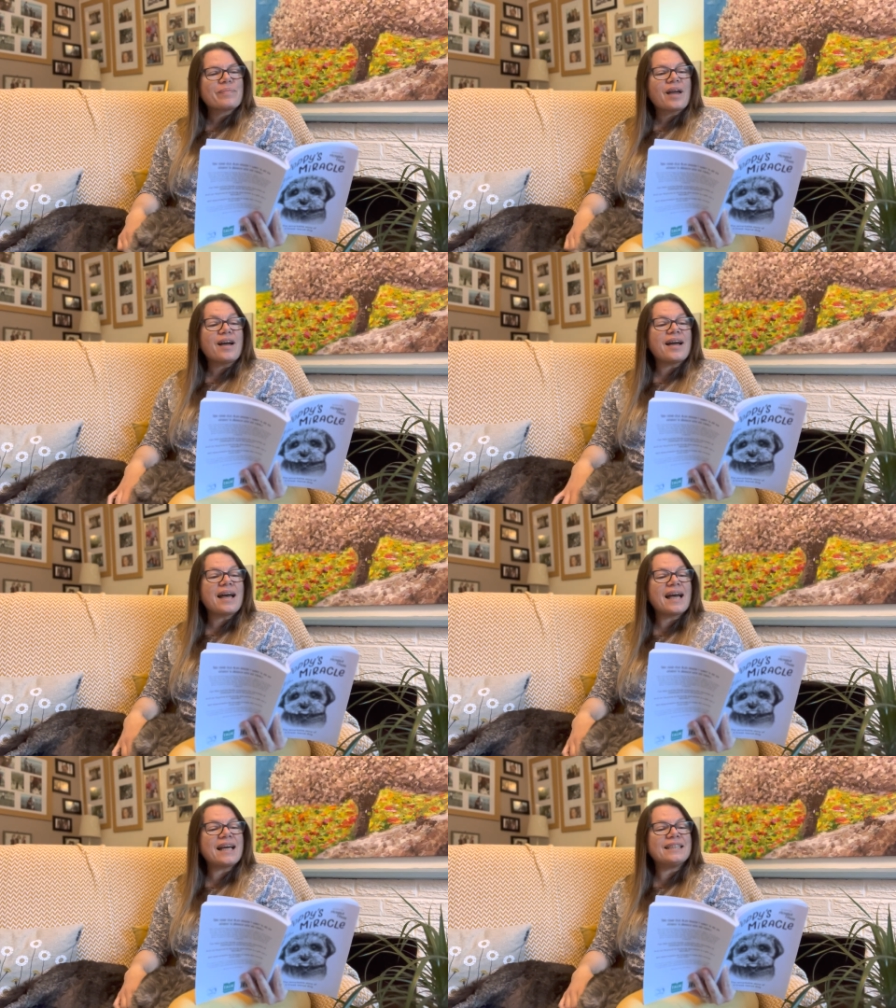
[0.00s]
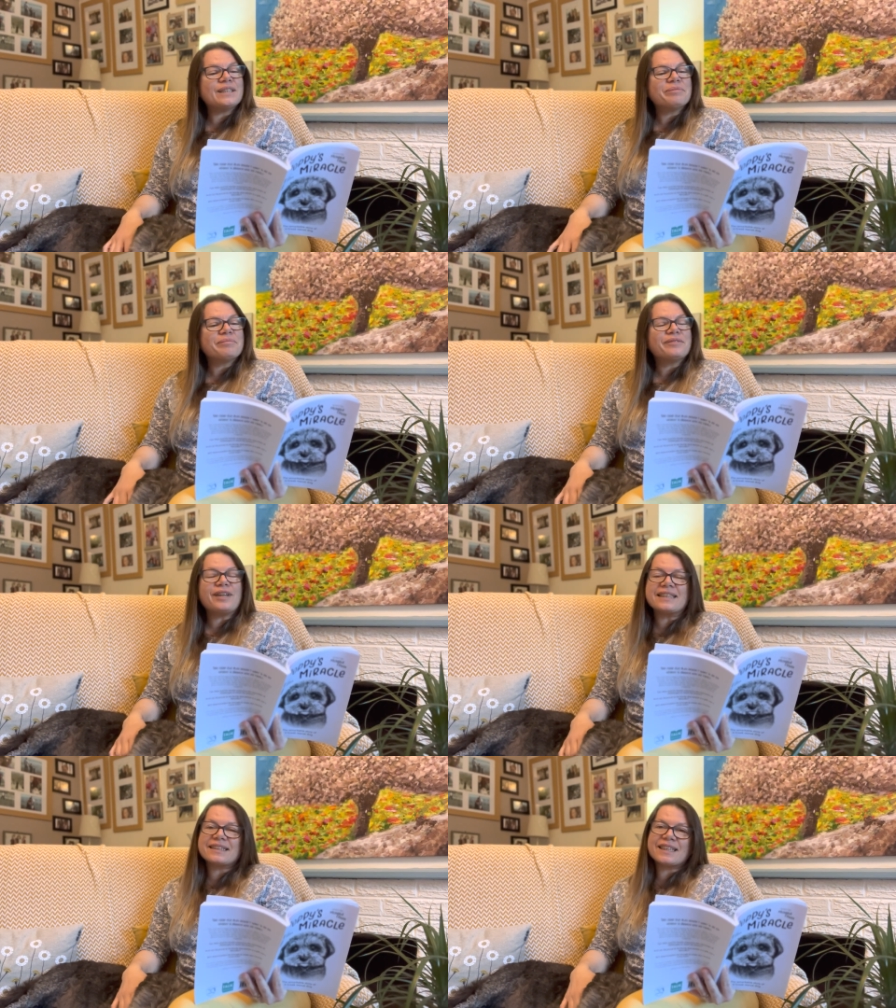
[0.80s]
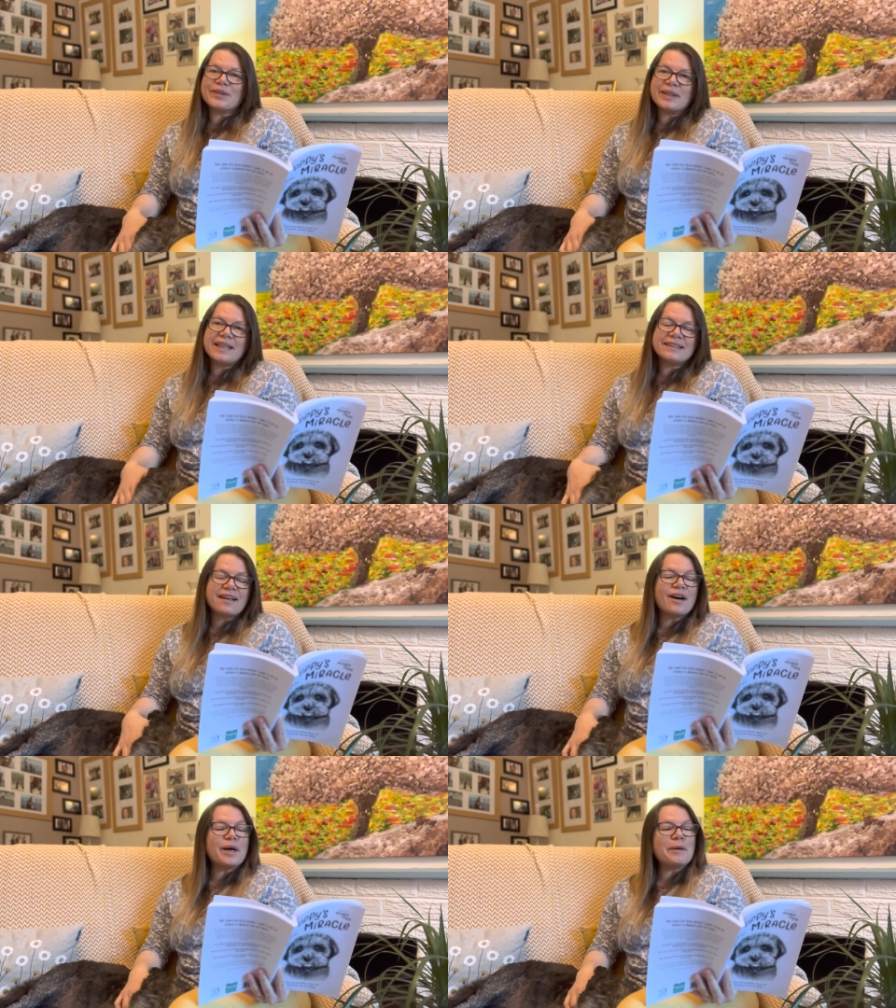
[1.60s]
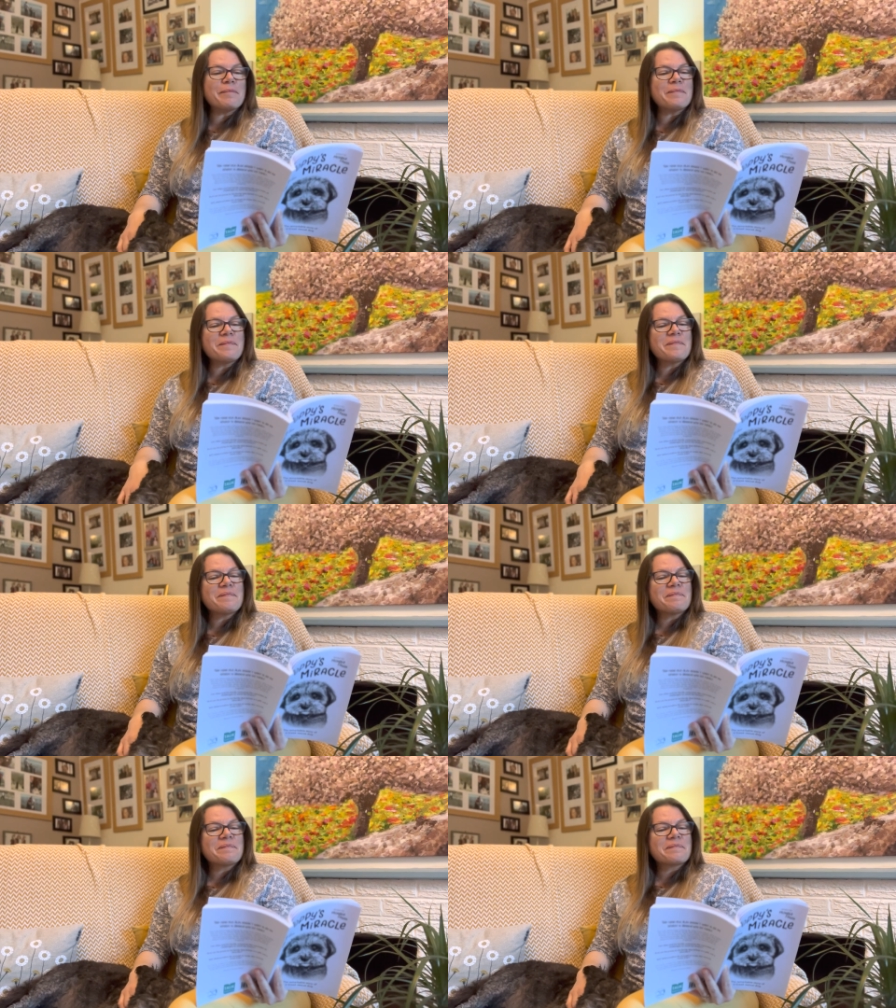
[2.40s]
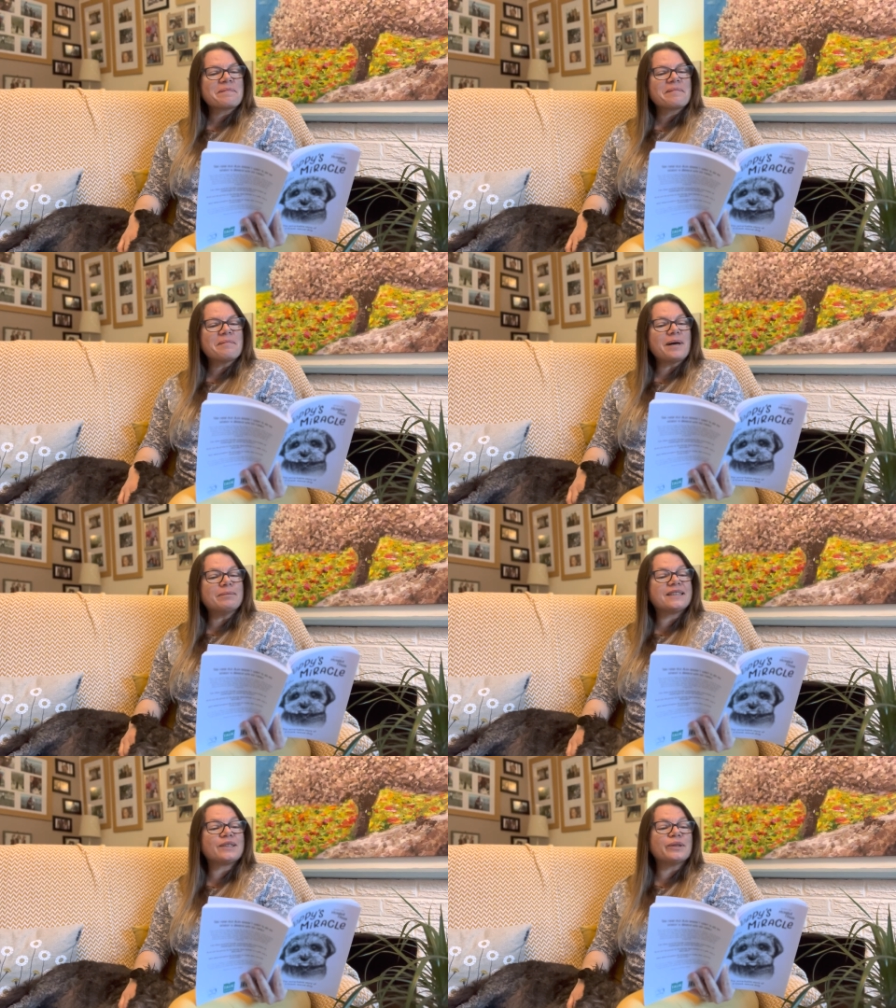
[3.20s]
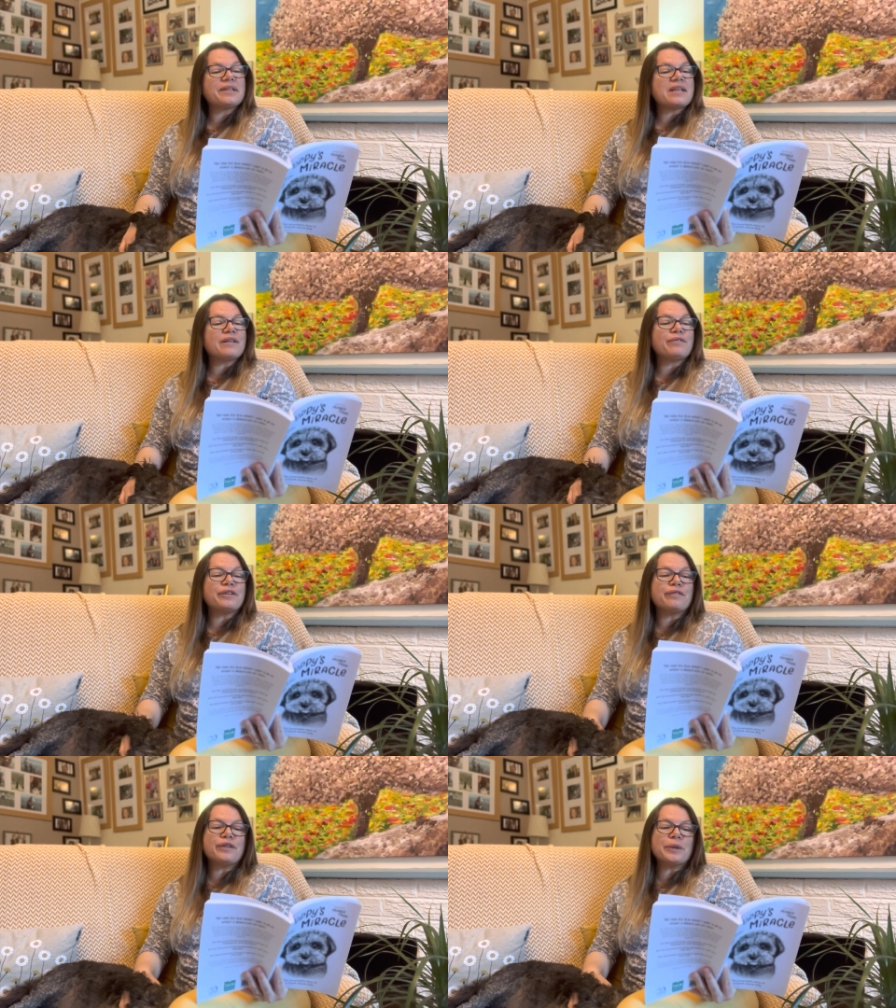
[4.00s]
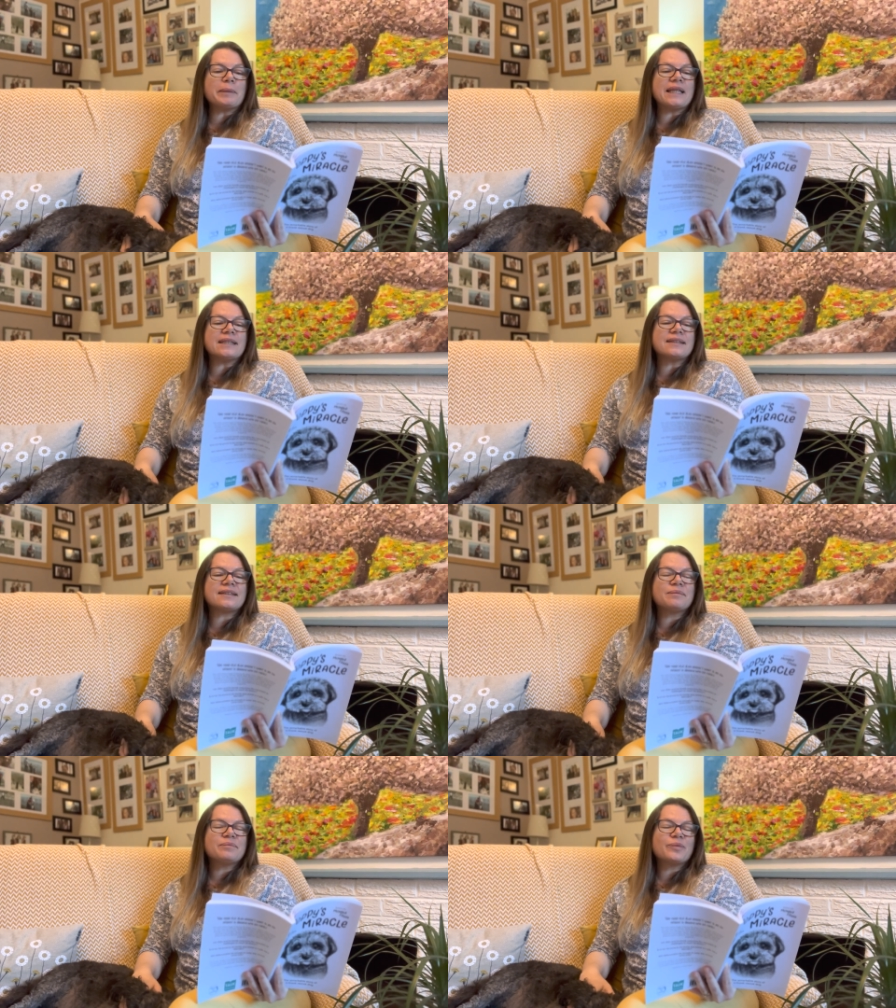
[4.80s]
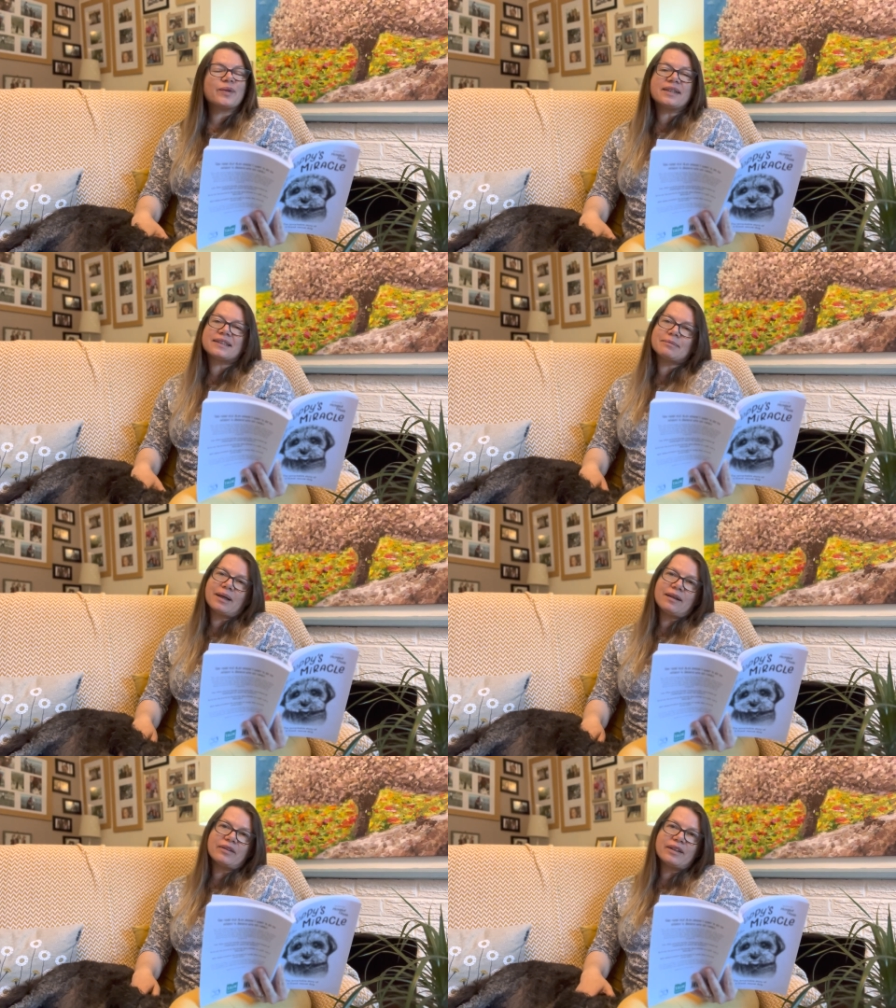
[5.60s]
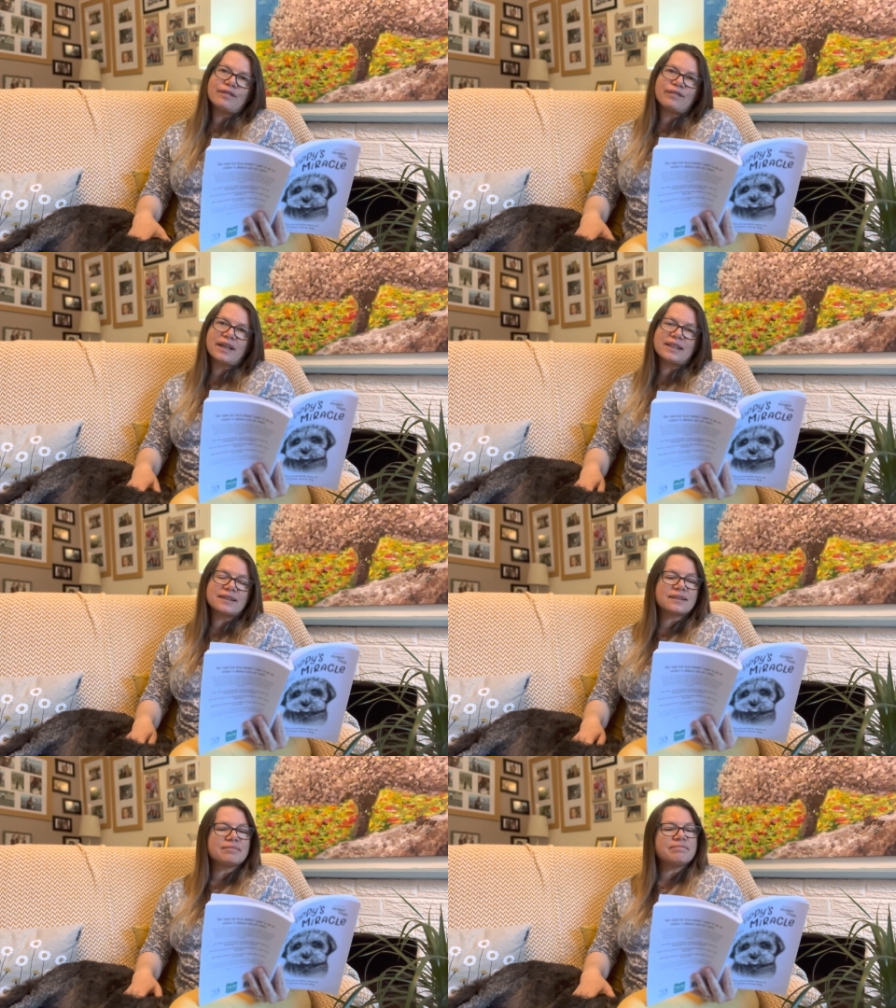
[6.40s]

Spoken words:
her head resting on his arm. Mum stood there for a few minutes with a smile on her face.